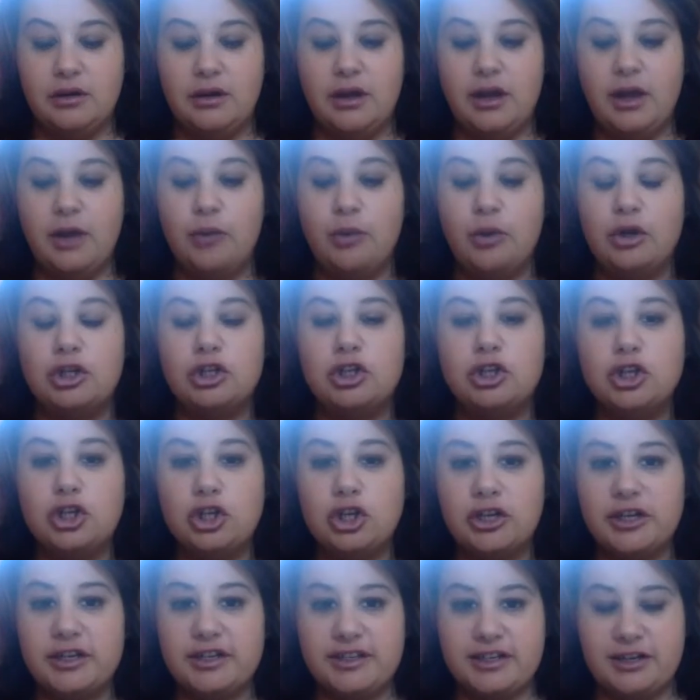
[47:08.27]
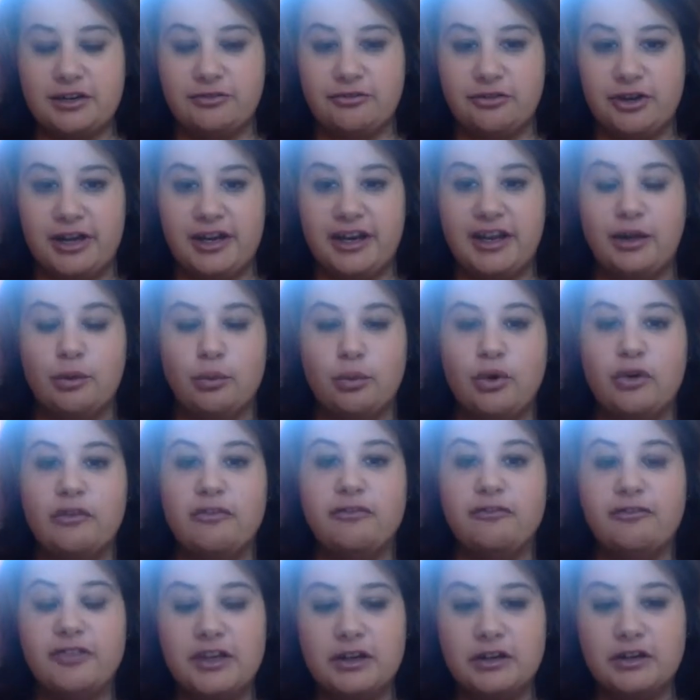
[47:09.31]
It will look different. It will
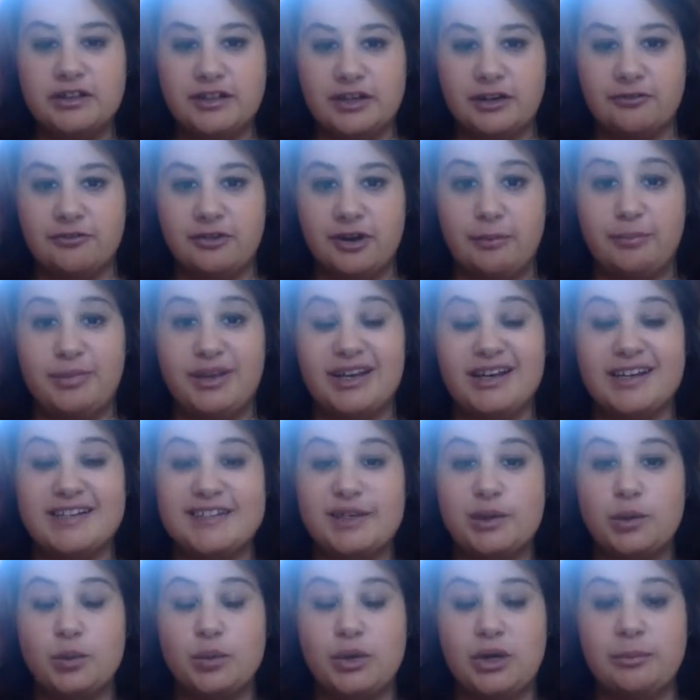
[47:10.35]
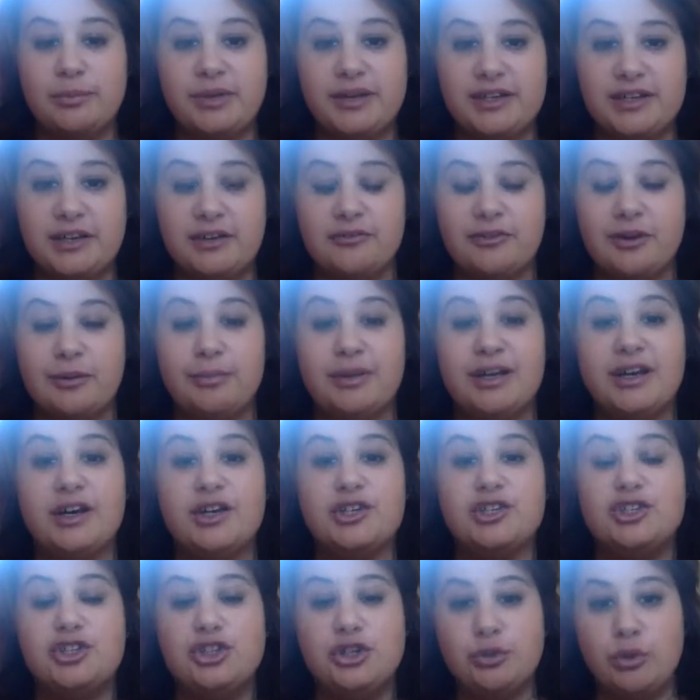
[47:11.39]
feel different because it will be different
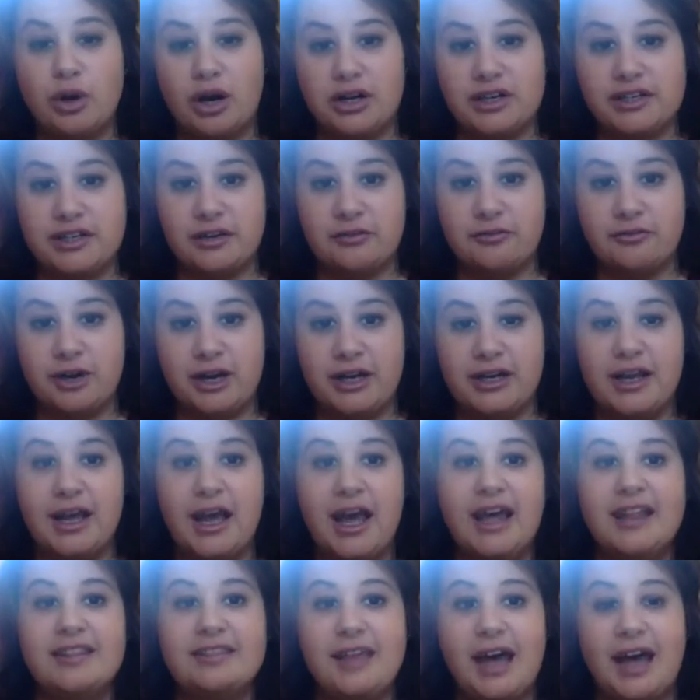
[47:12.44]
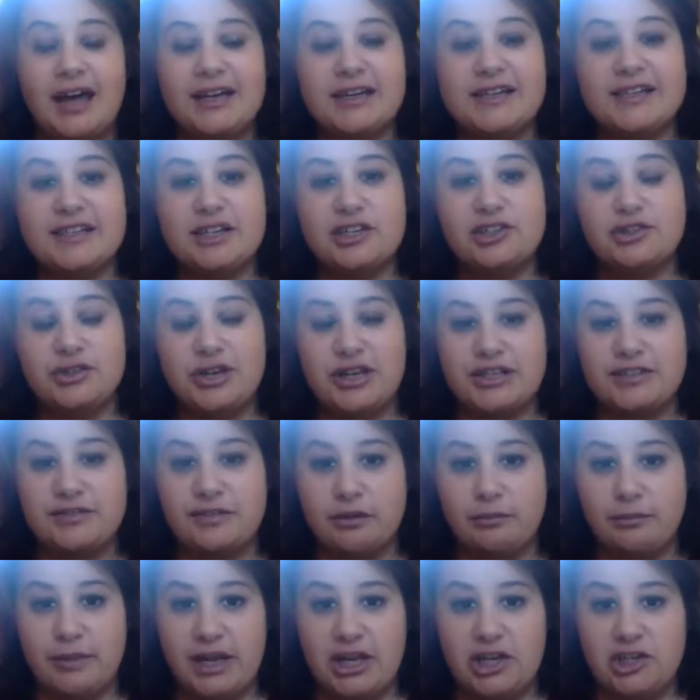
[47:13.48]
because you are different. That is the
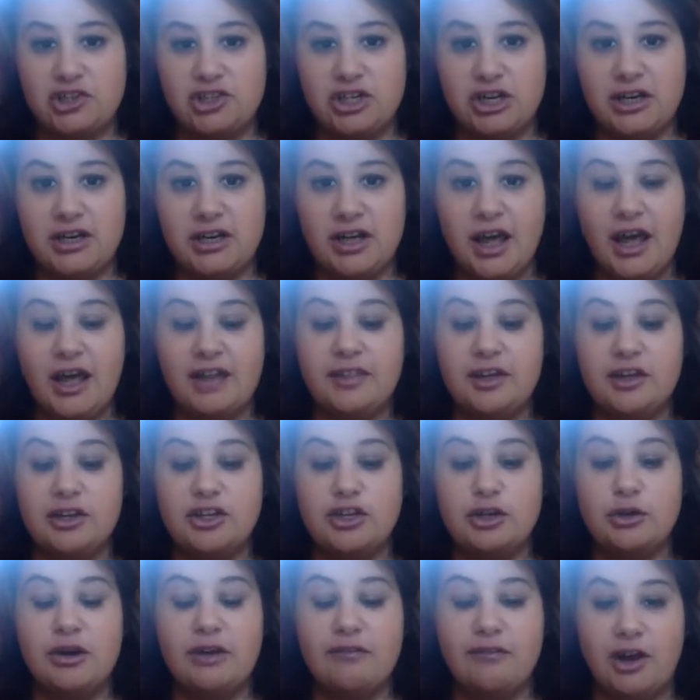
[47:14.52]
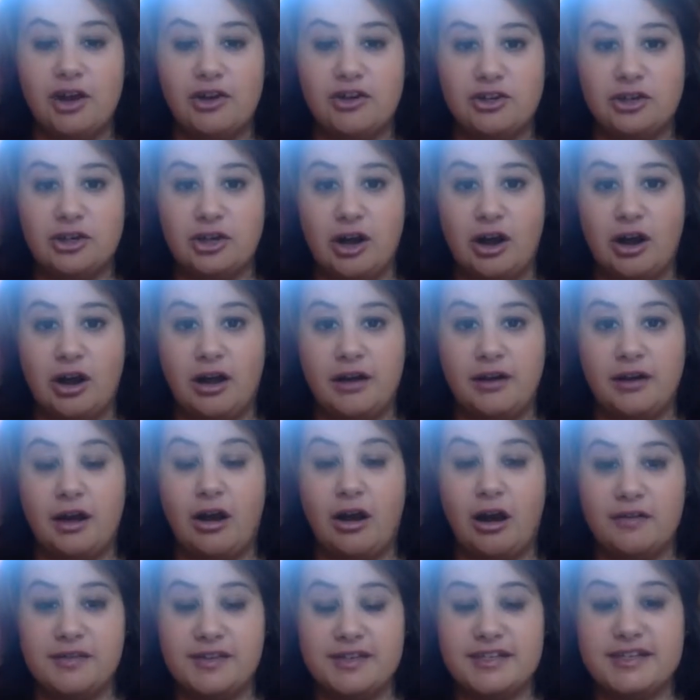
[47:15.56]
transformation that you have undergone
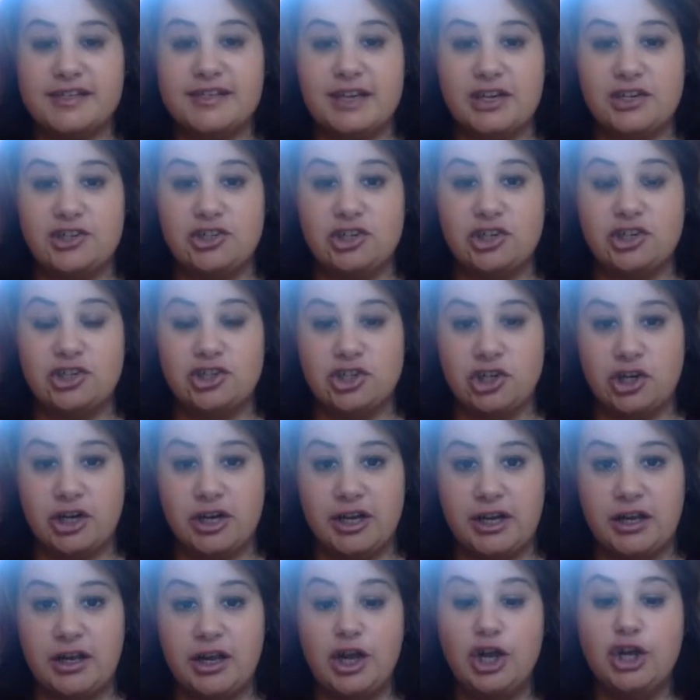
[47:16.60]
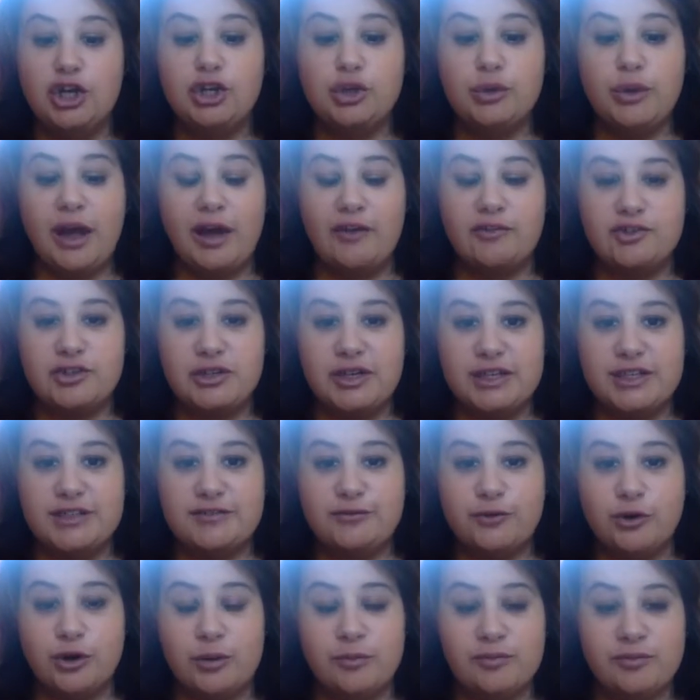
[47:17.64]
on this ascension journey. You have
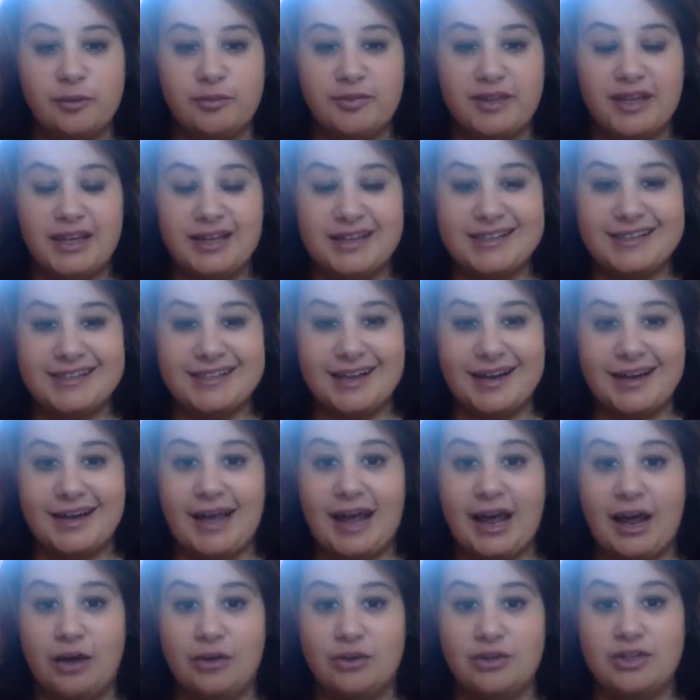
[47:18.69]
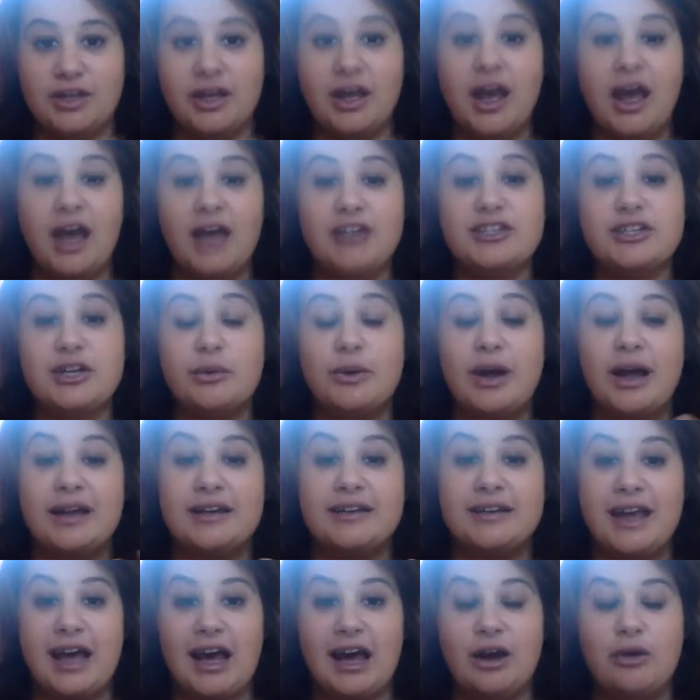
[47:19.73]
transformed from the inside out. And so
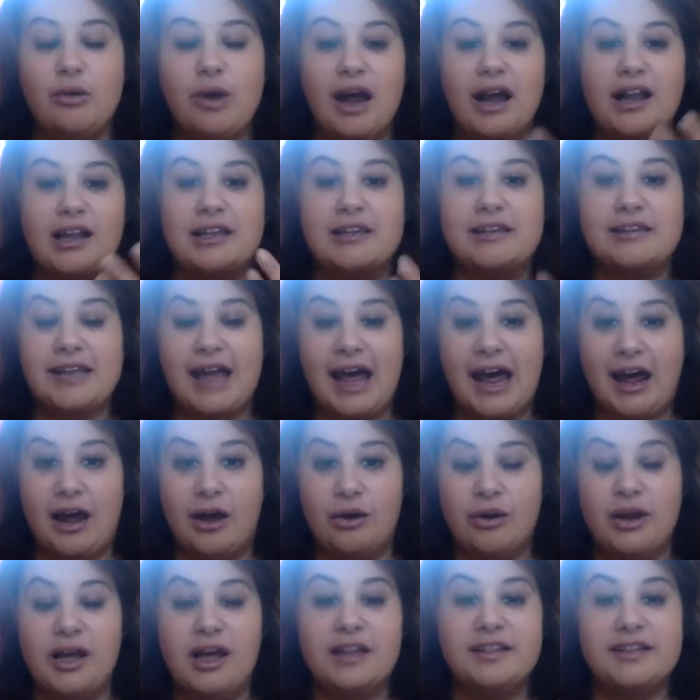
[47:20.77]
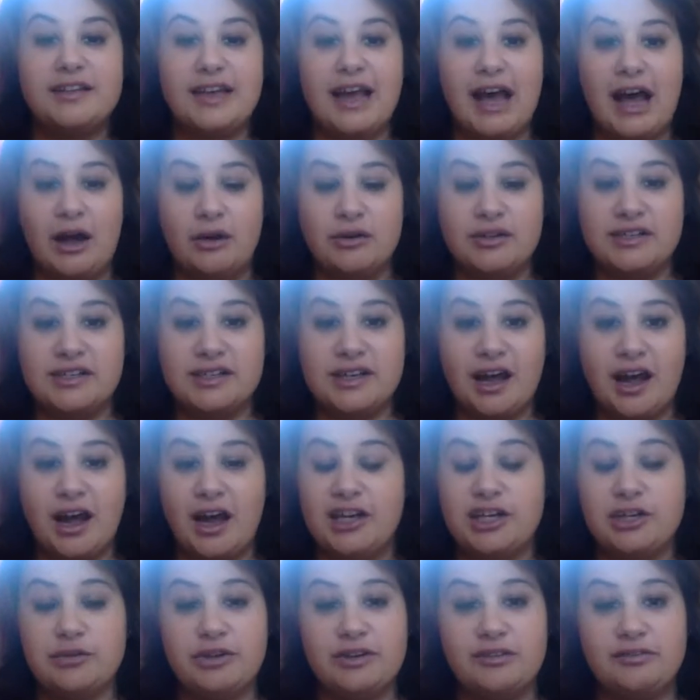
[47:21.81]
now allow the
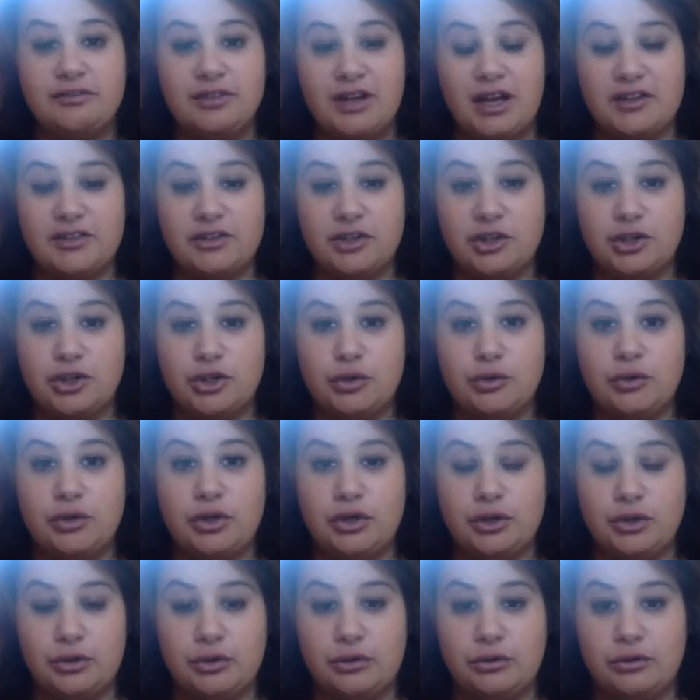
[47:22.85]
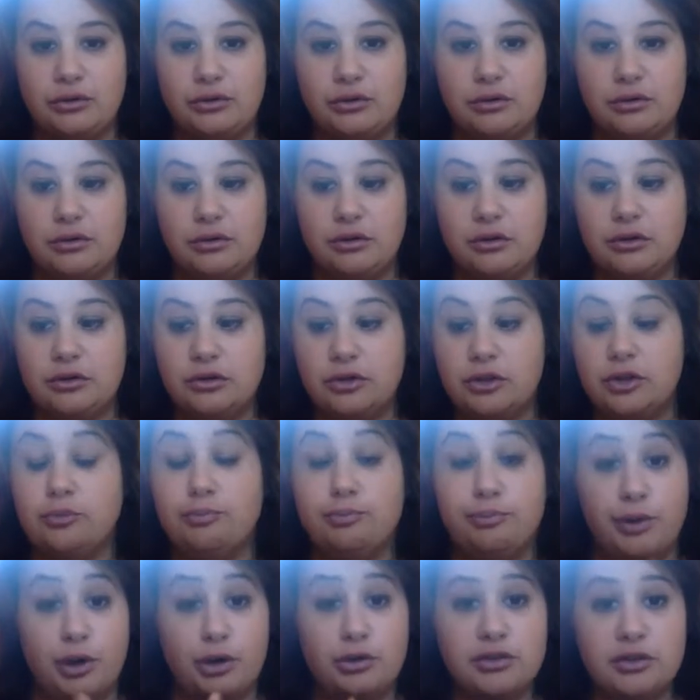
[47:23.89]
outside to reflect the new you,
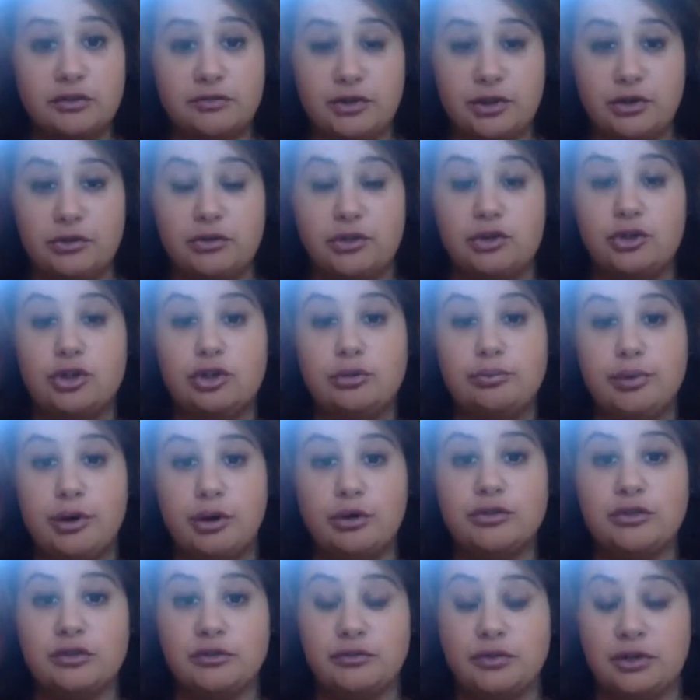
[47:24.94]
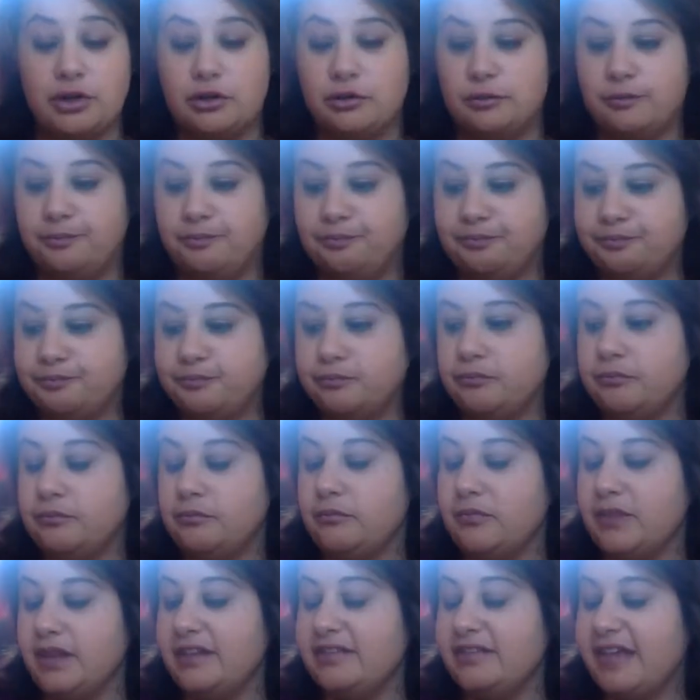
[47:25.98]
both of you, the new both of you.
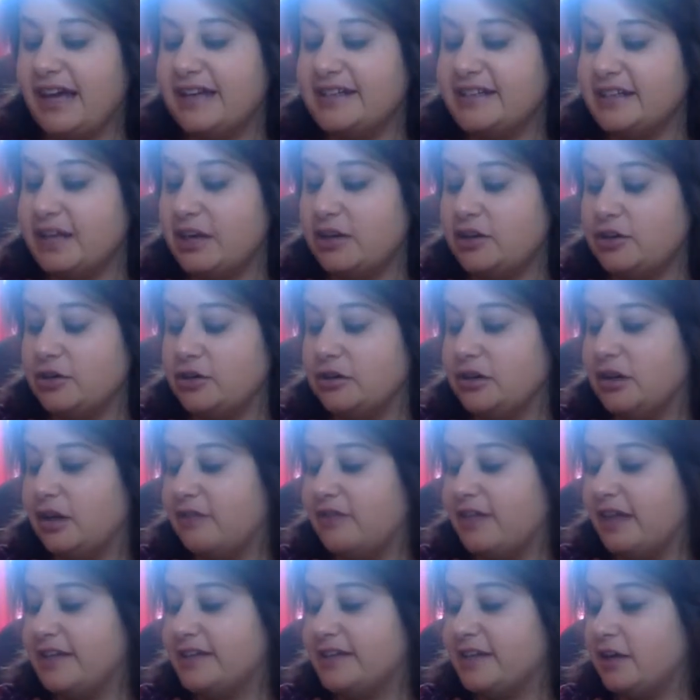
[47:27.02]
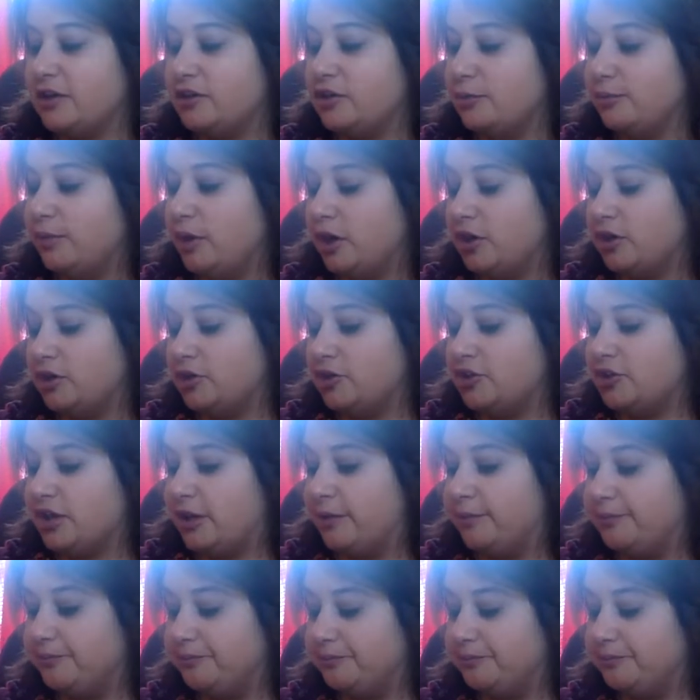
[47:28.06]
That's that new love. That's that new partnership.